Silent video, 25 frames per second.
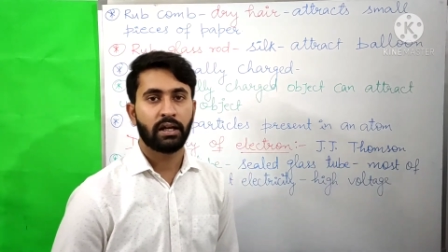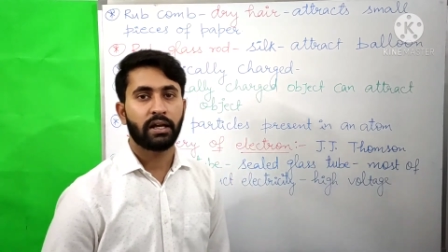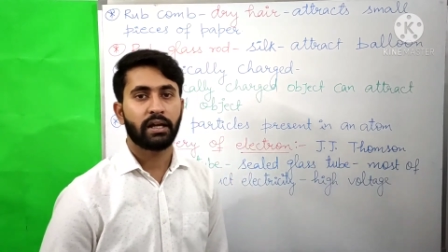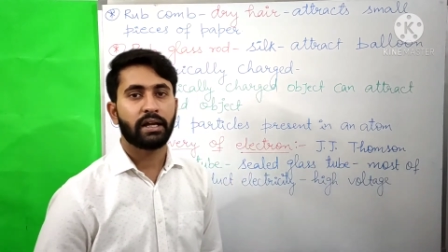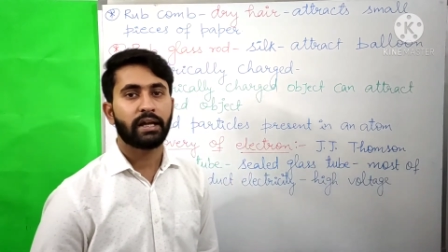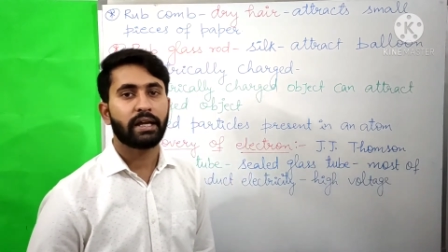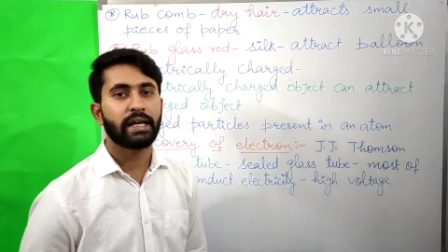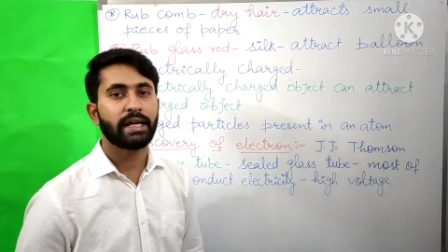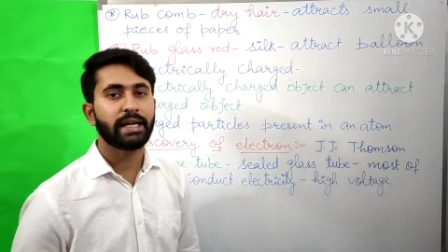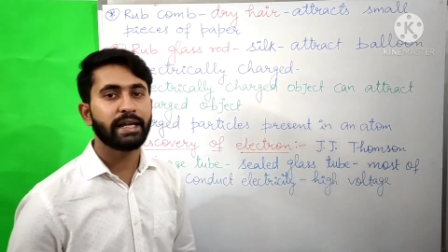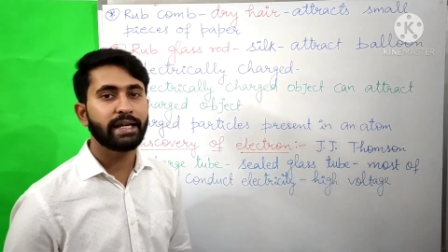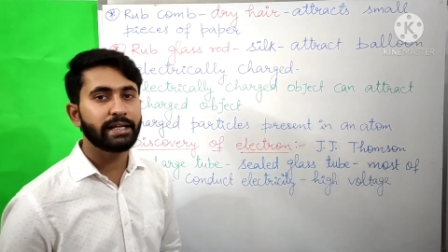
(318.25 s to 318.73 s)

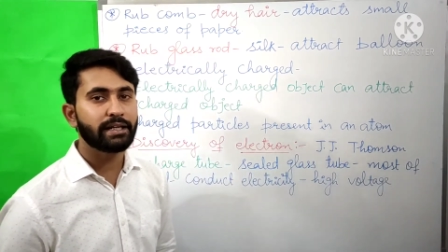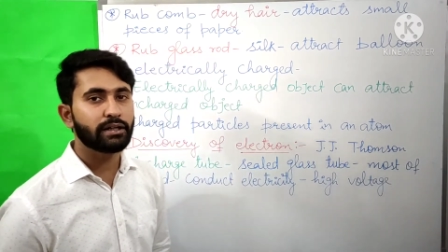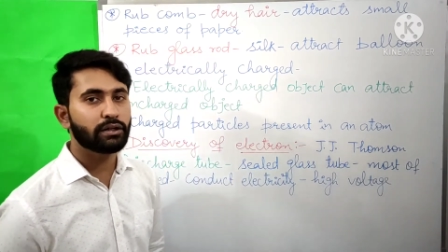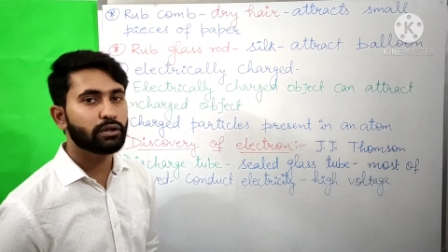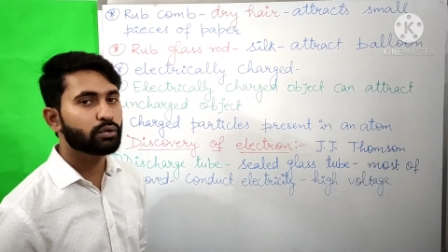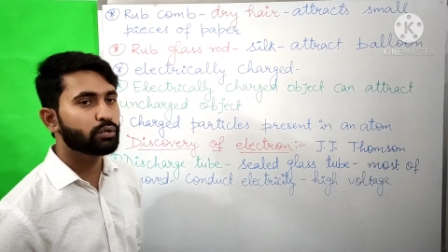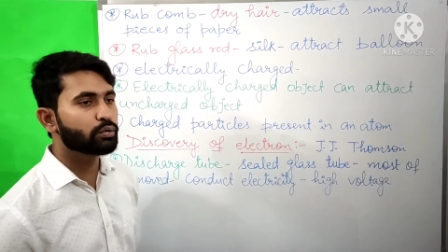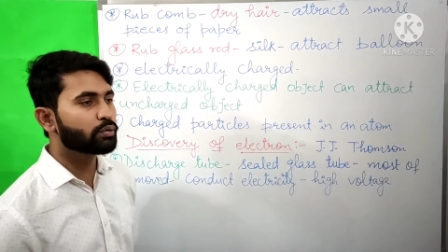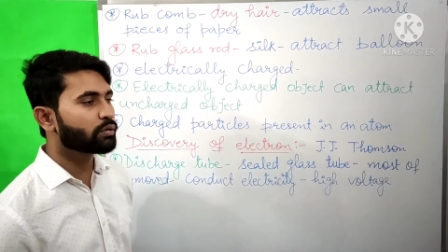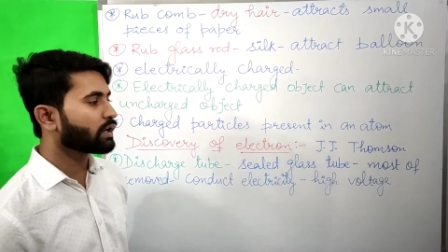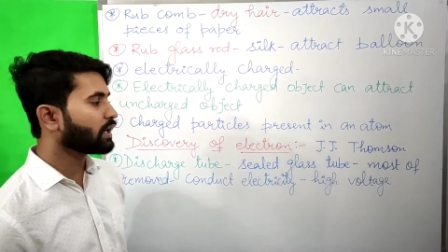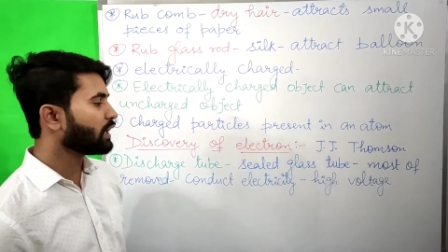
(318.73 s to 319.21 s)
He
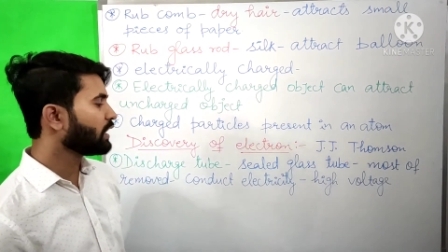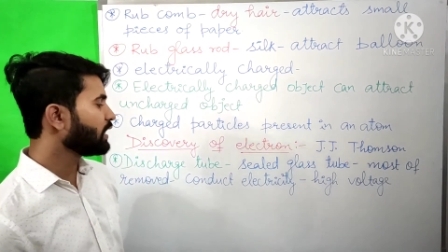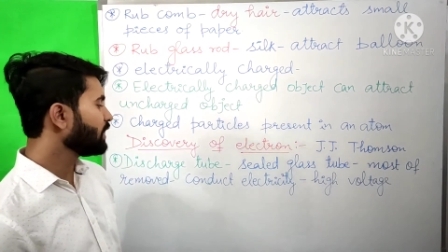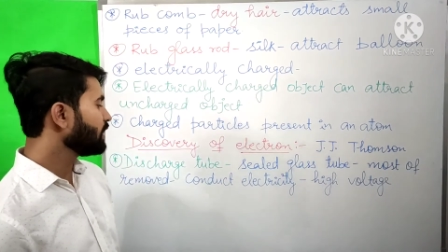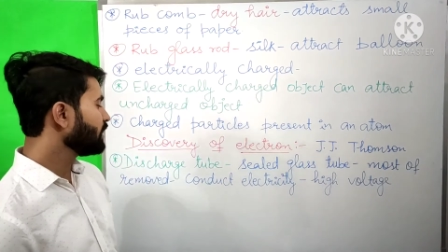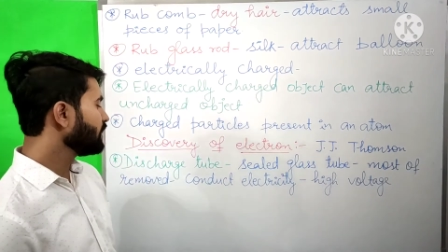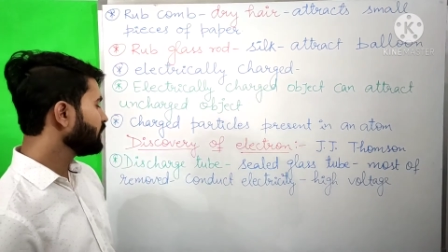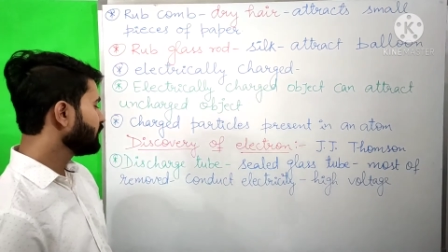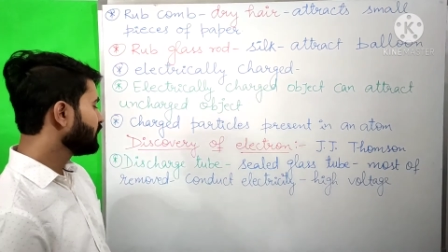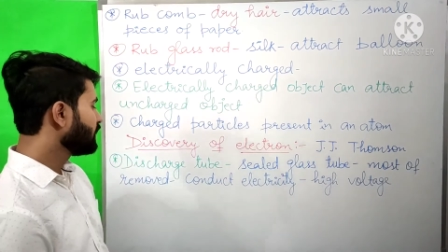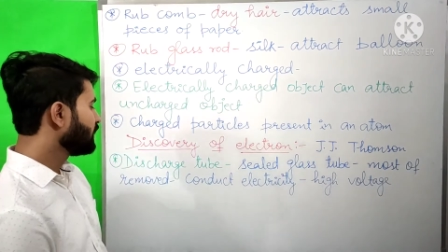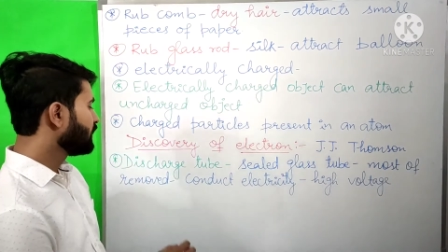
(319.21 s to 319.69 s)
took
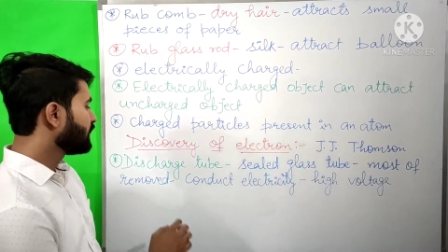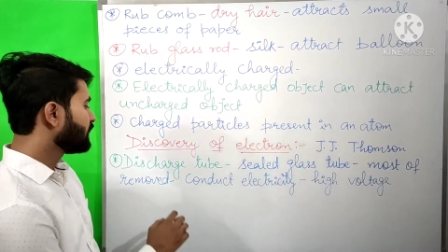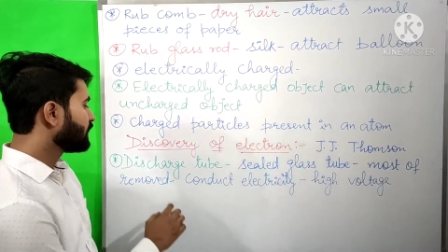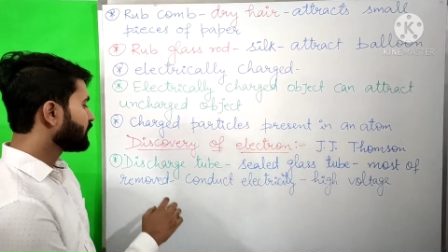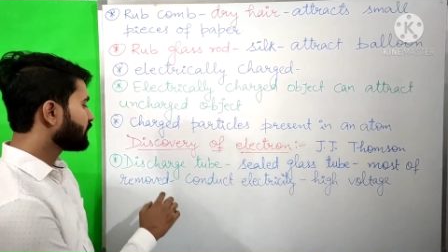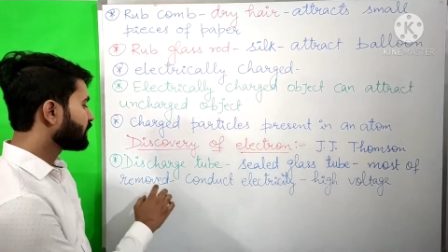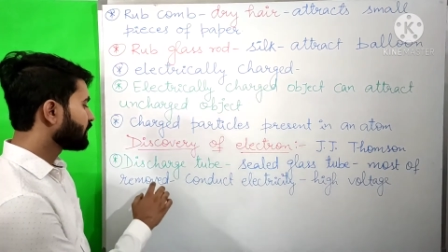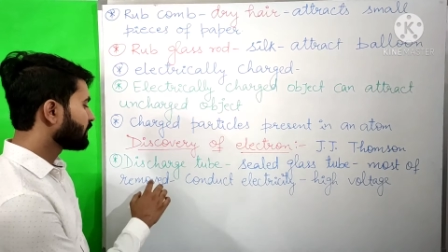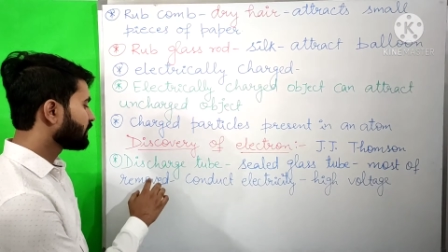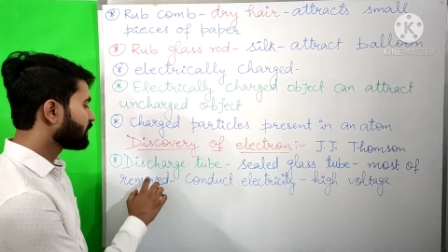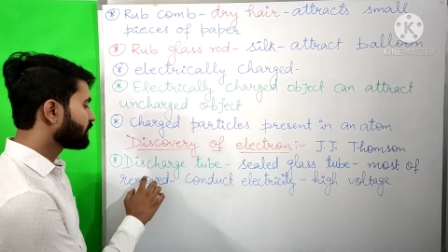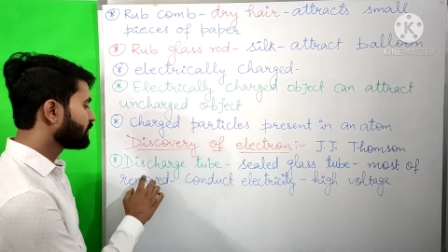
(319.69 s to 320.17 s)
a
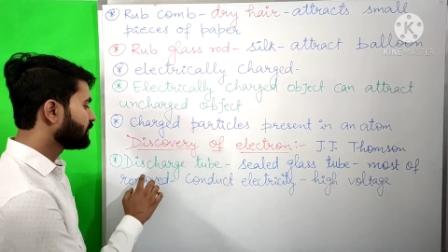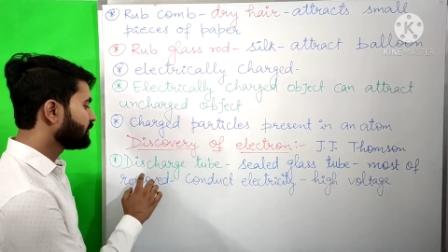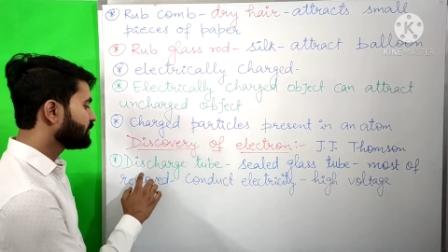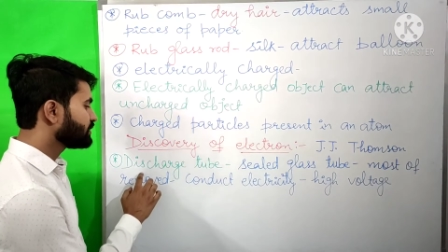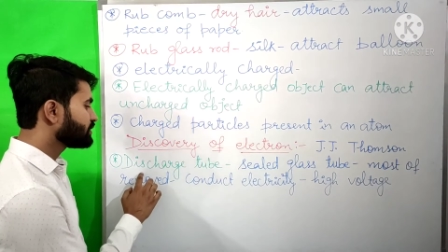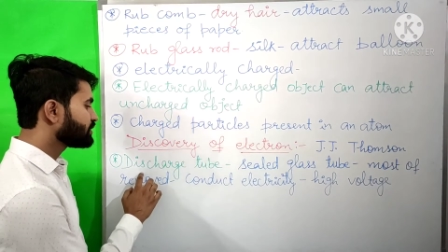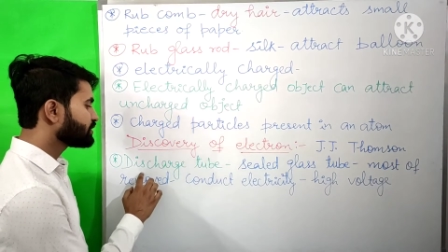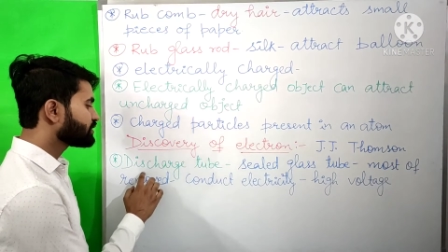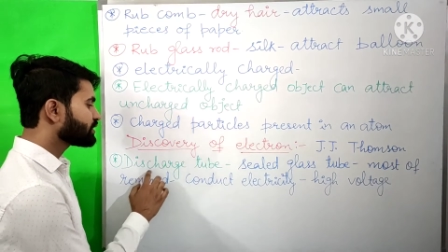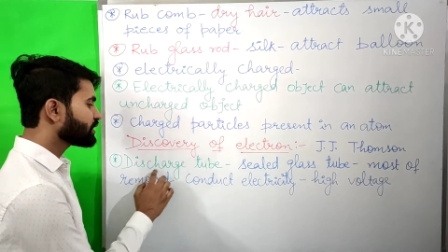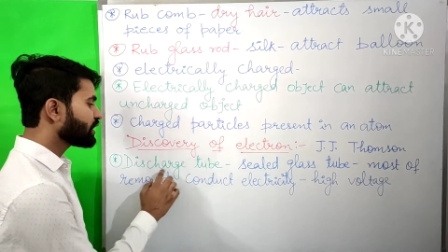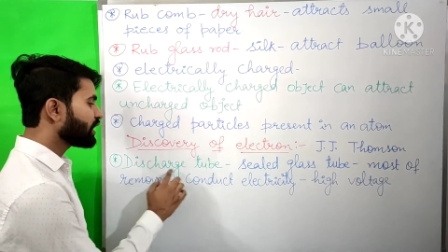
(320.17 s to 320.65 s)

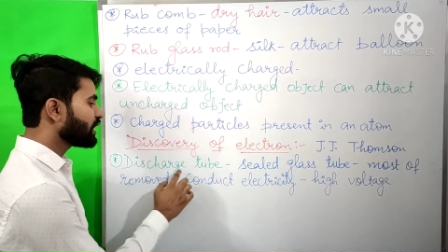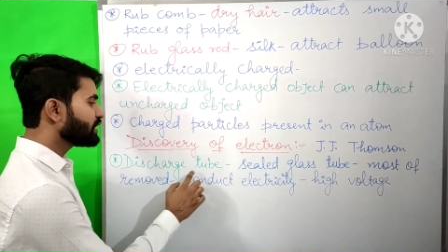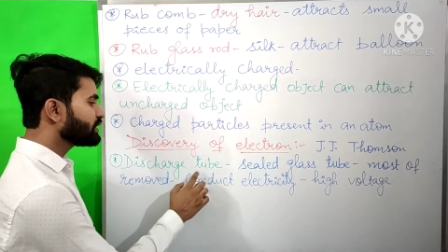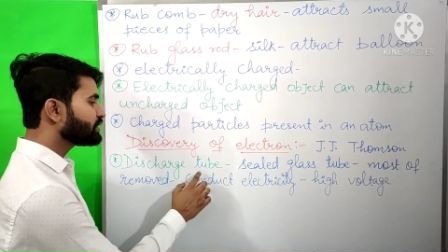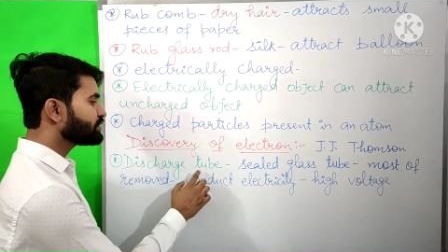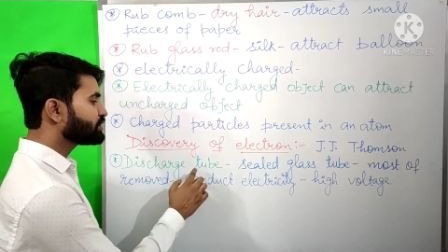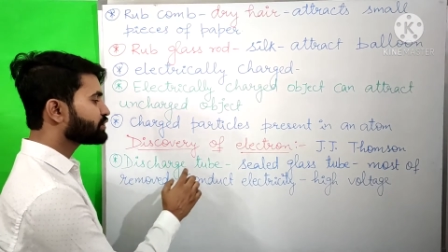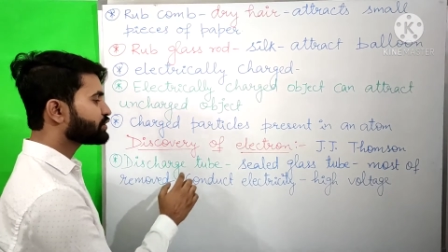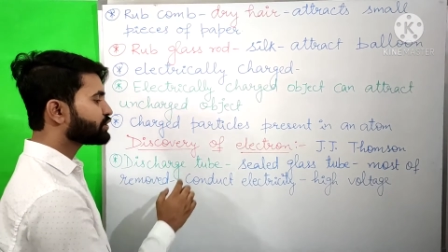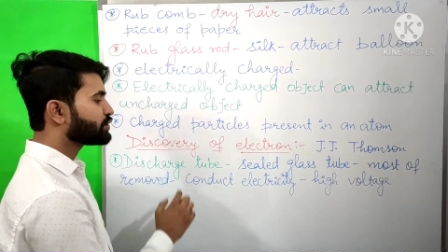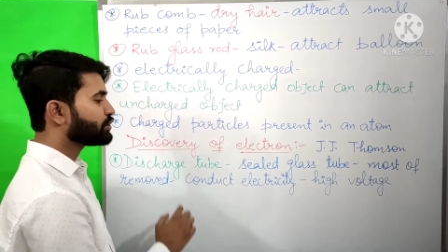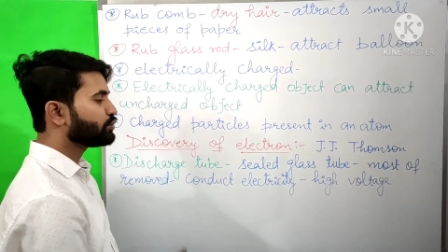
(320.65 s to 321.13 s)
discharge
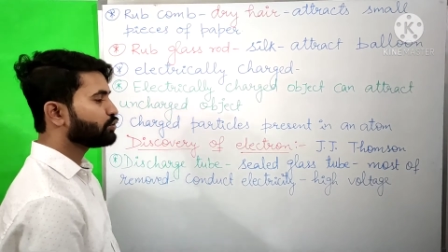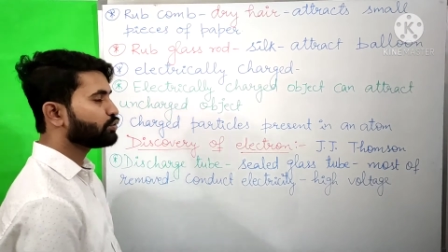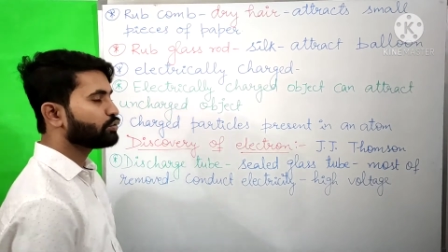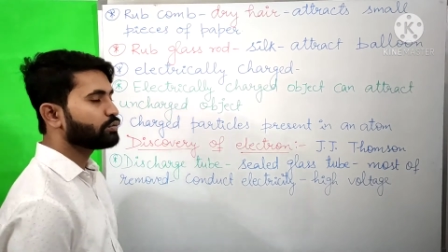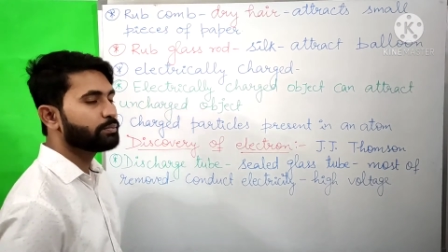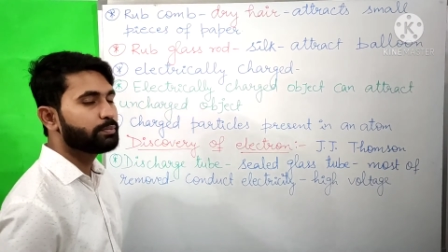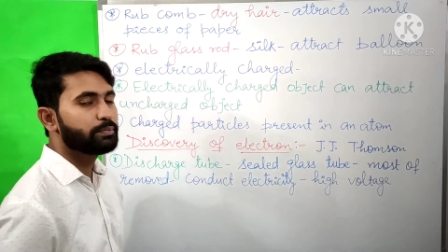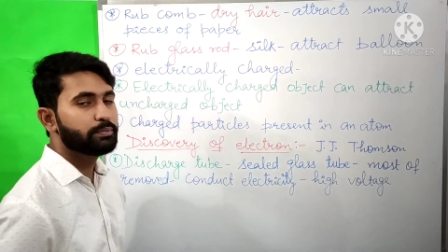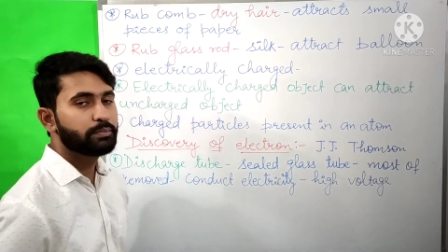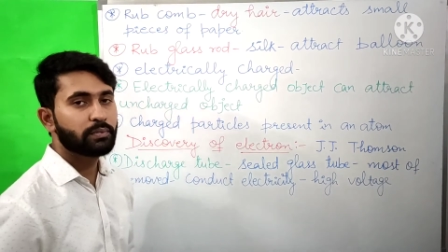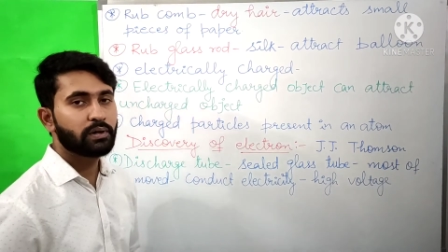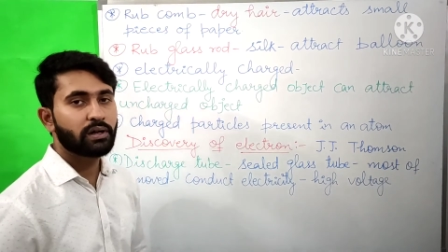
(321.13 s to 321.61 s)

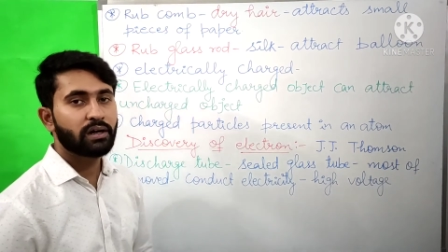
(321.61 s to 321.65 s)
tube